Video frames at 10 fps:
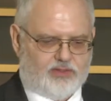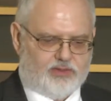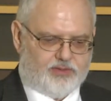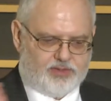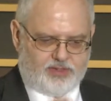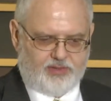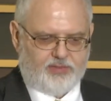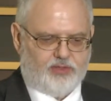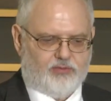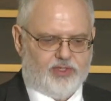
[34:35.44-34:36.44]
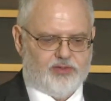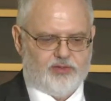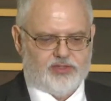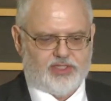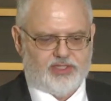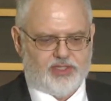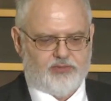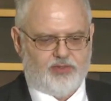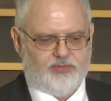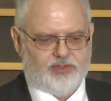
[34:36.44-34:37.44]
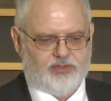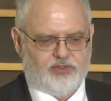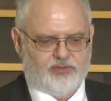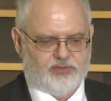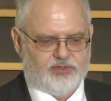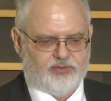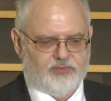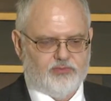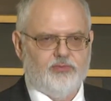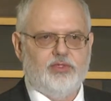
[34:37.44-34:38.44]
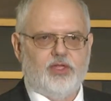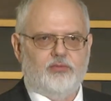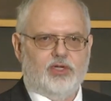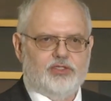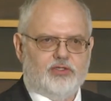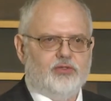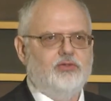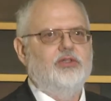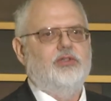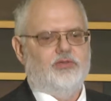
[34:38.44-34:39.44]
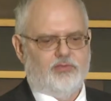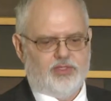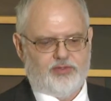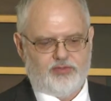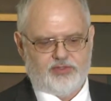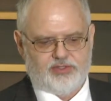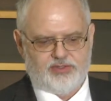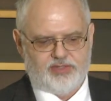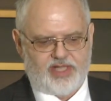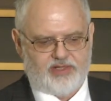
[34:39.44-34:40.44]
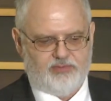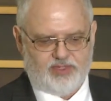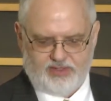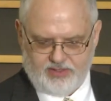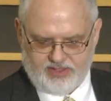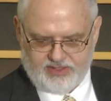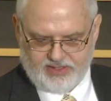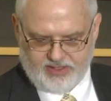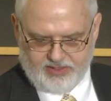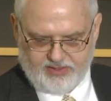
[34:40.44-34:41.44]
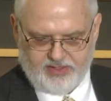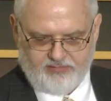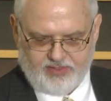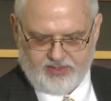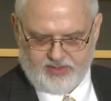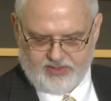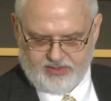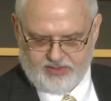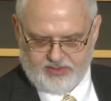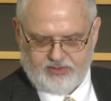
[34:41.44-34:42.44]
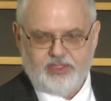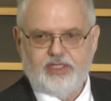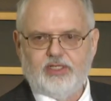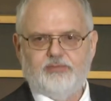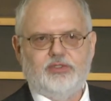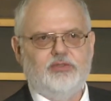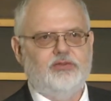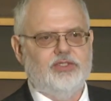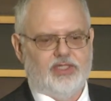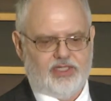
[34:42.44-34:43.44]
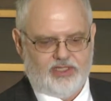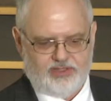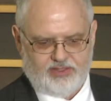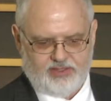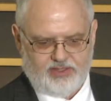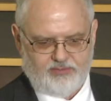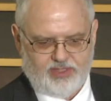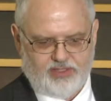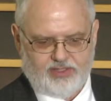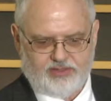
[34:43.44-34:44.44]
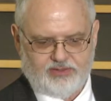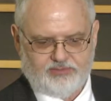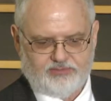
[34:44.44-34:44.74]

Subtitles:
The seminal research, I guess we would go to with the original research, Zachman in 1987, leading up to today and beyond.